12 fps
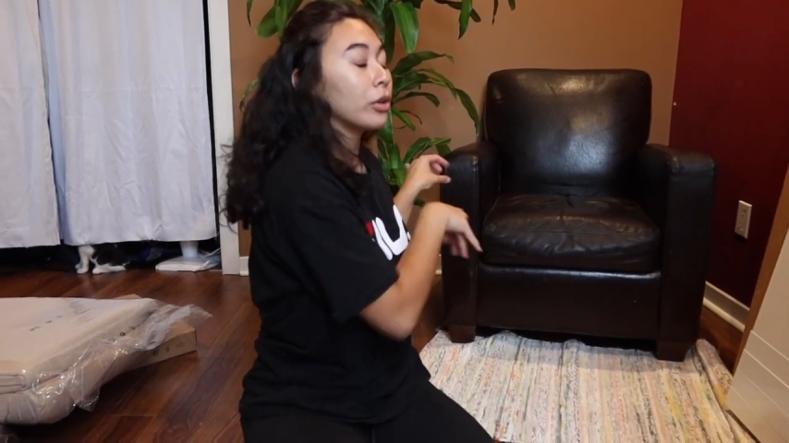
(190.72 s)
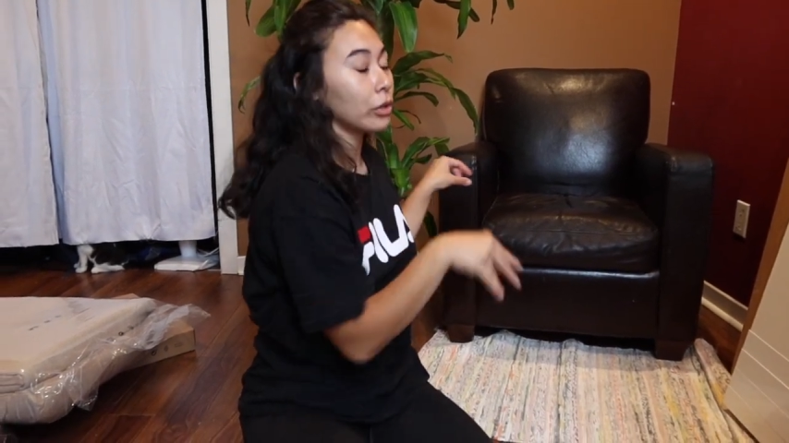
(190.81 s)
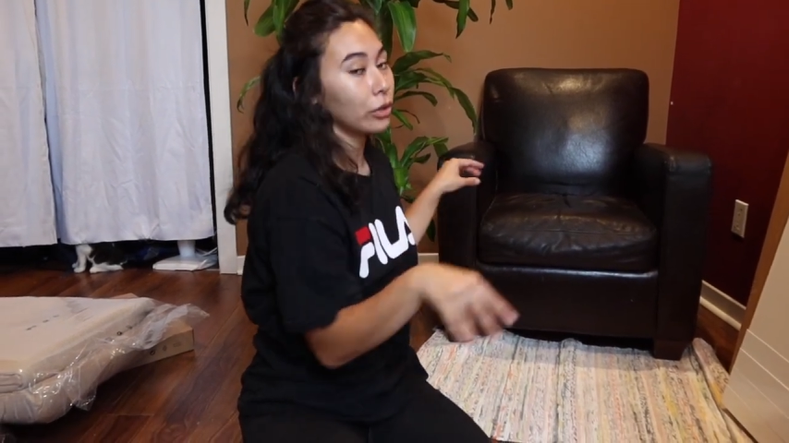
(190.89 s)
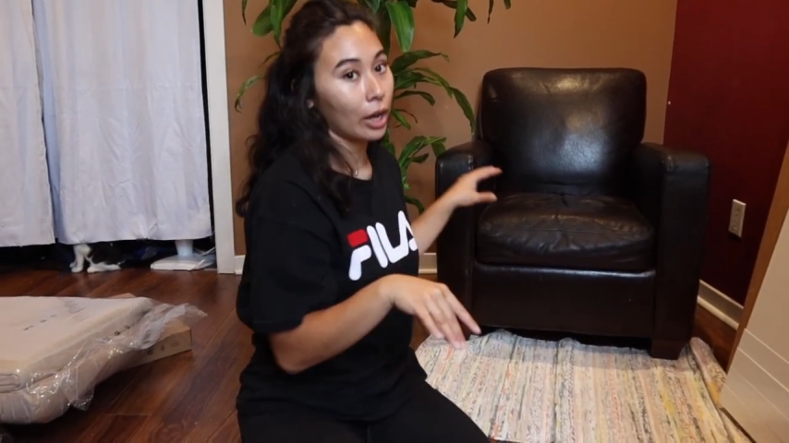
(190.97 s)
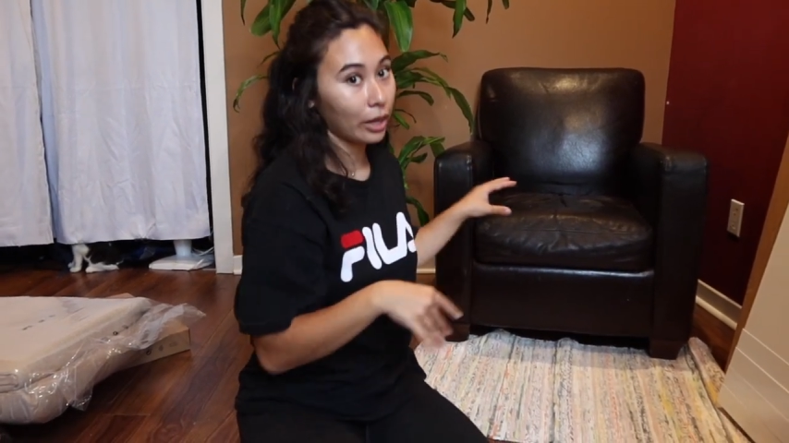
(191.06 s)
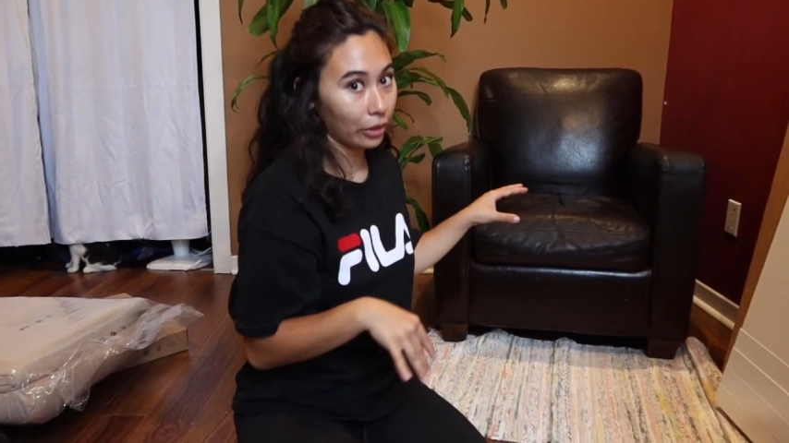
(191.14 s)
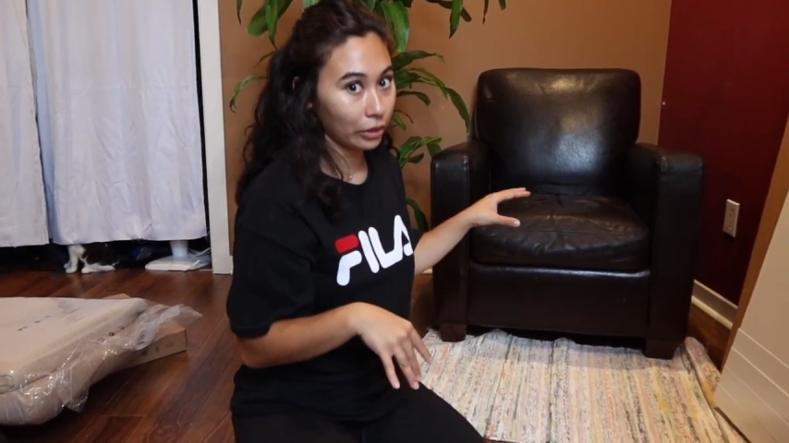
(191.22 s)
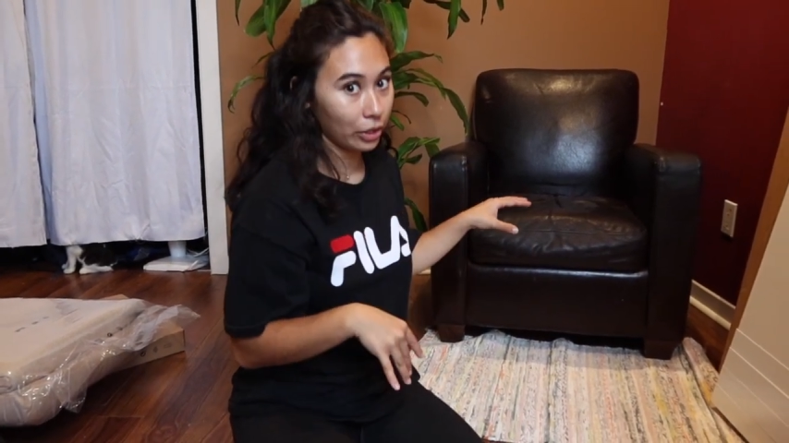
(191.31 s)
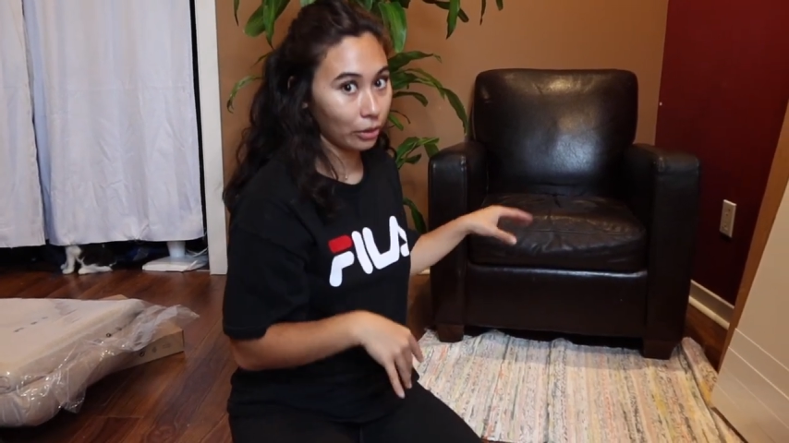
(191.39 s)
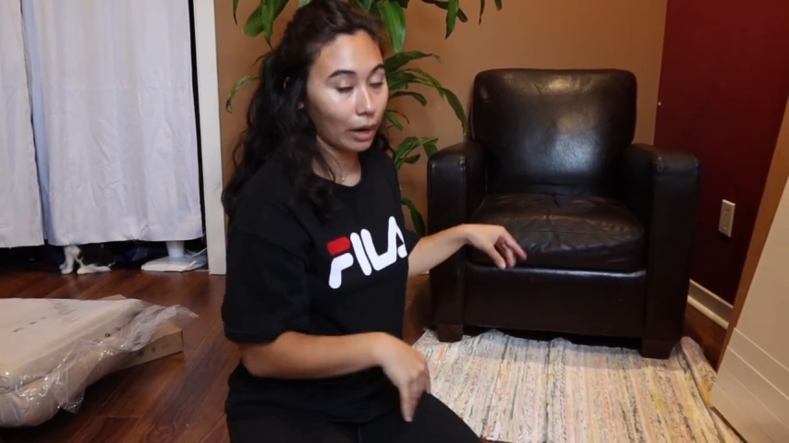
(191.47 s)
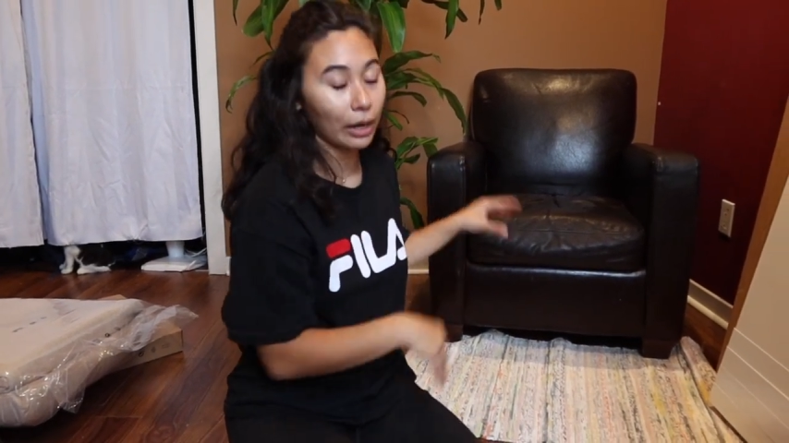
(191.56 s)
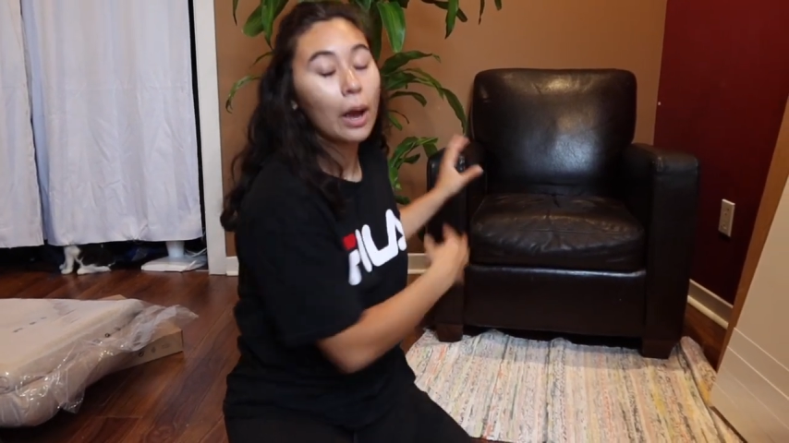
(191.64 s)
not another
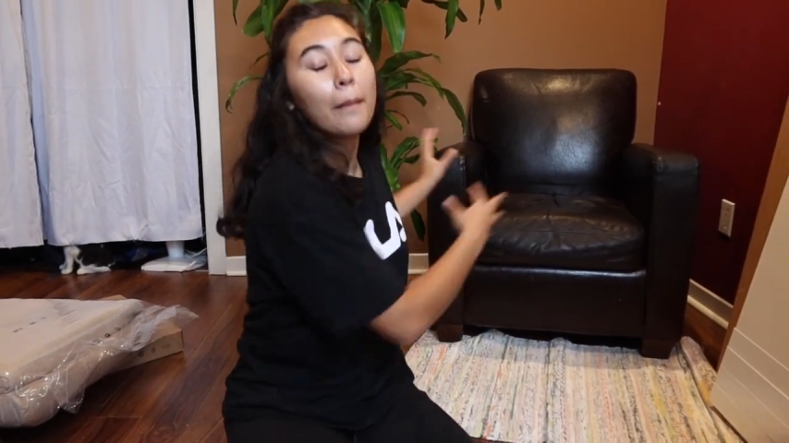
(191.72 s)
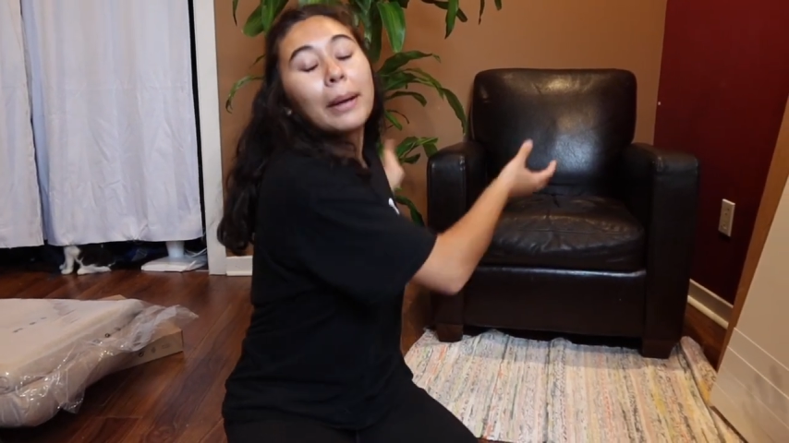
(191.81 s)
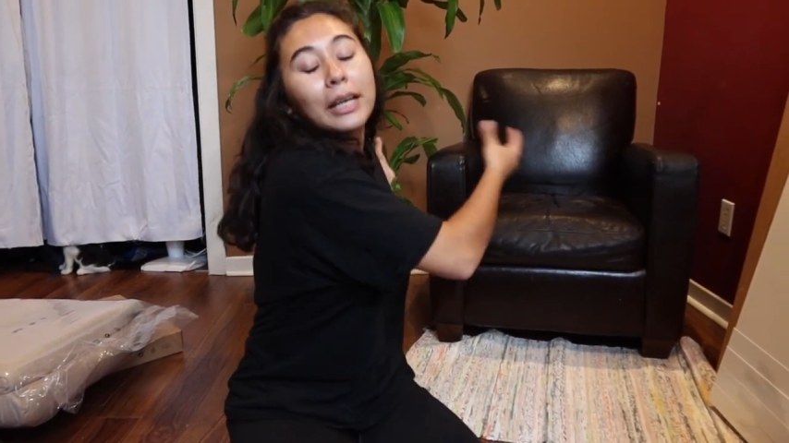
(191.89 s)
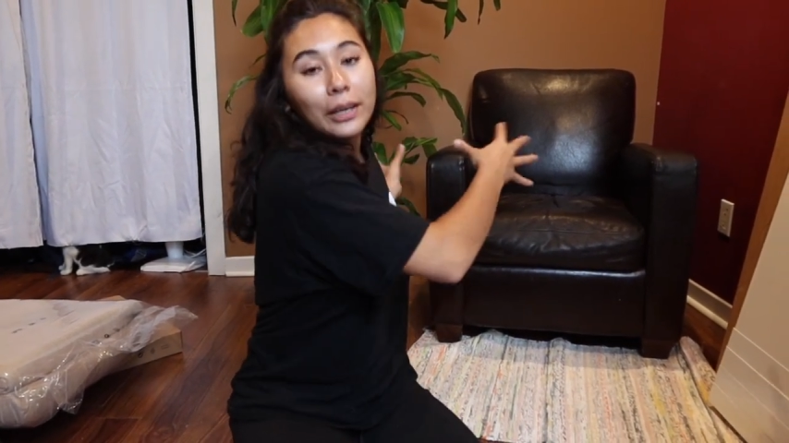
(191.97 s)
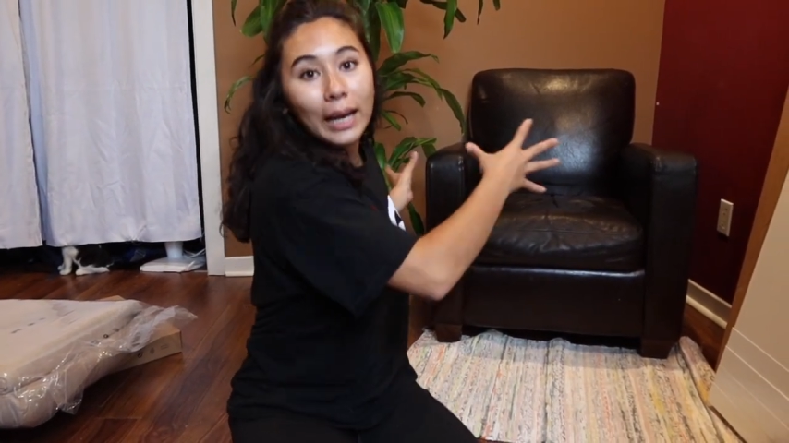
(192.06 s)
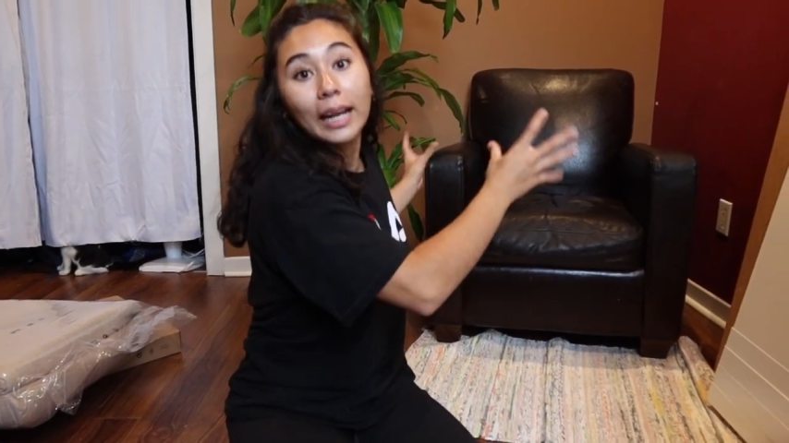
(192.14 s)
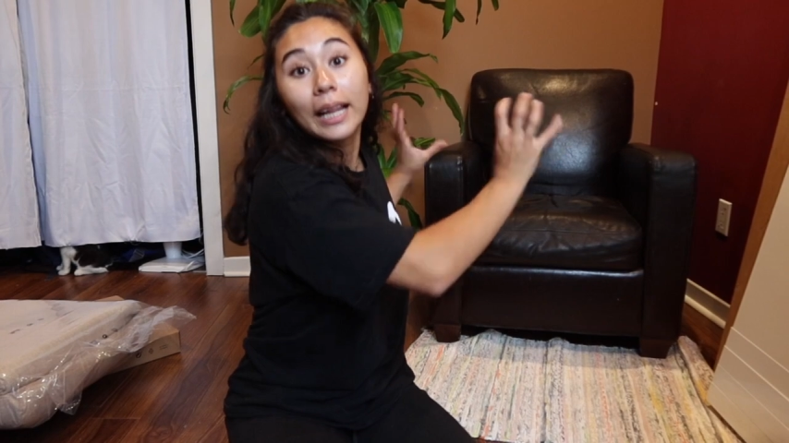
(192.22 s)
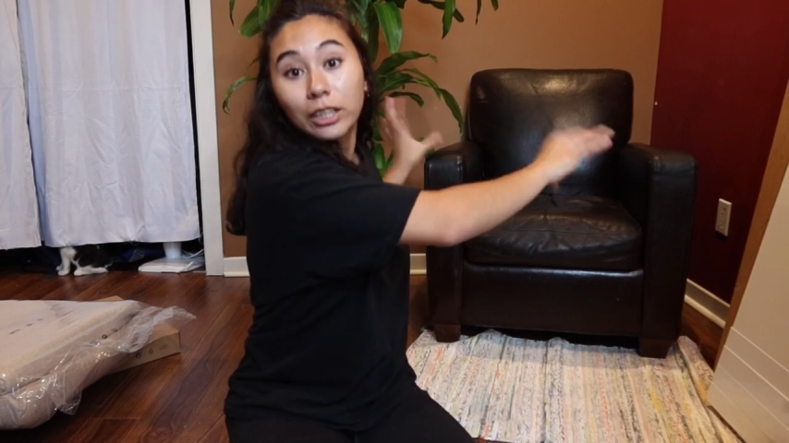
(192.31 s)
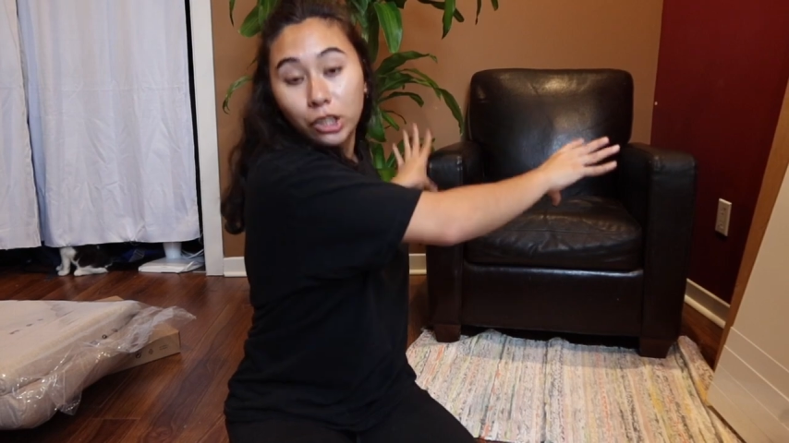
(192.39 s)
cute rug. But you get it,